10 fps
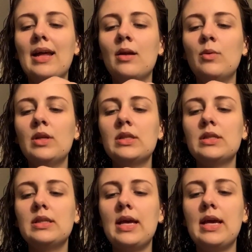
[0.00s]
I will
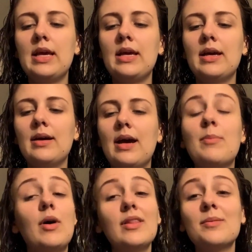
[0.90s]
say I
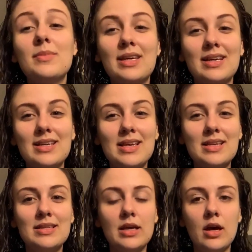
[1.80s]
bought them
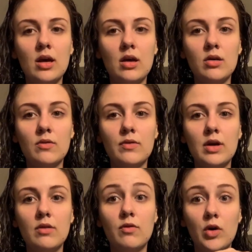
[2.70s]
because of
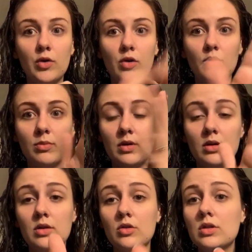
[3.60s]
volume.
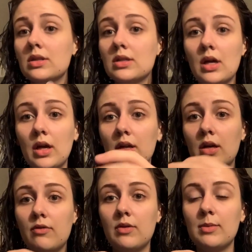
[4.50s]
There's a ton
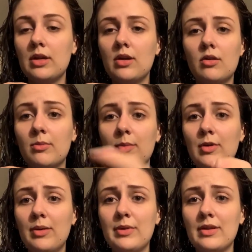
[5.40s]
of them in here. I don't remember
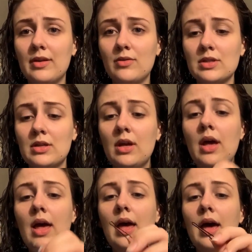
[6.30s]
how many thousand.
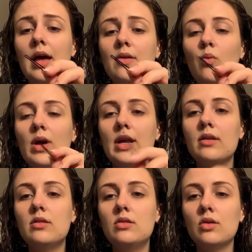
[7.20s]
What
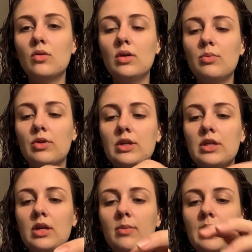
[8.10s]
I don't
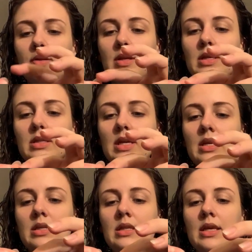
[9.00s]
appreciate about these
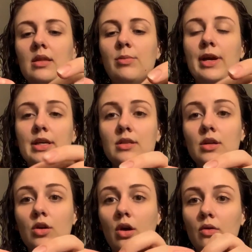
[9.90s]
is that the
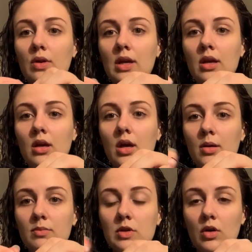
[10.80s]
plastic coating
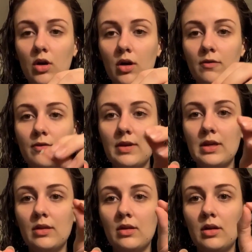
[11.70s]
comes off
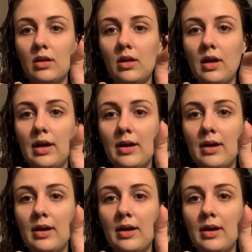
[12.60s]
in little